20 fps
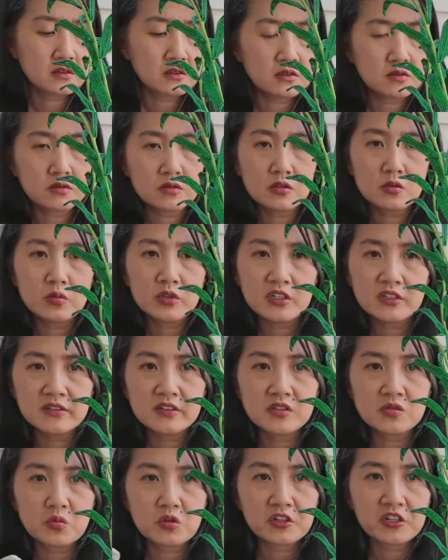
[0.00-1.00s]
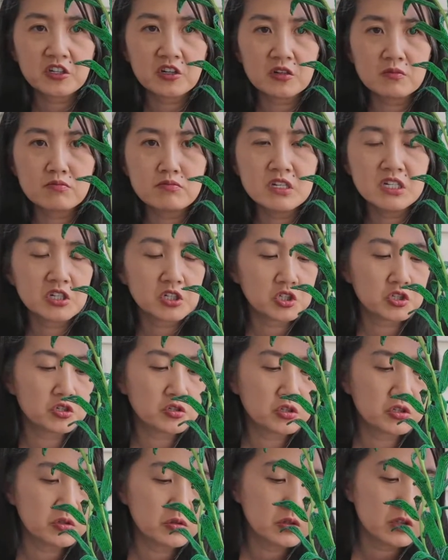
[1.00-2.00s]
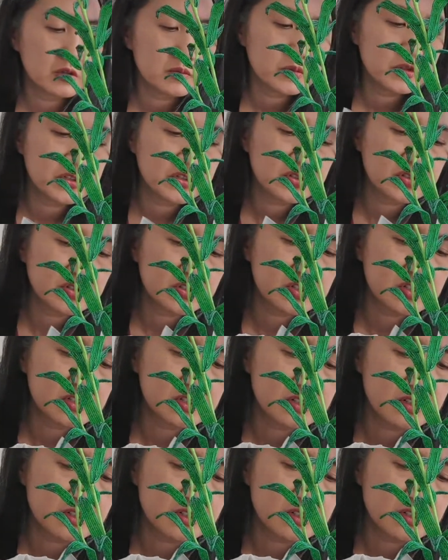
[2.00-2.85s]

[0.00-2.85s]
So Louise is working on miniature tulips.